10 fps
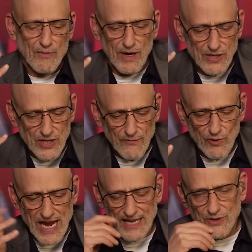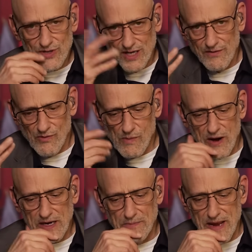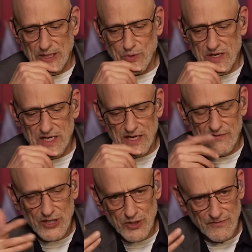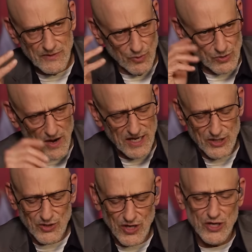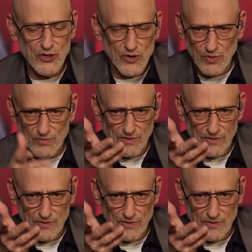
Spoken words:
But Jeffrey Anderson of American Main Street Initiative was writing in City Journal.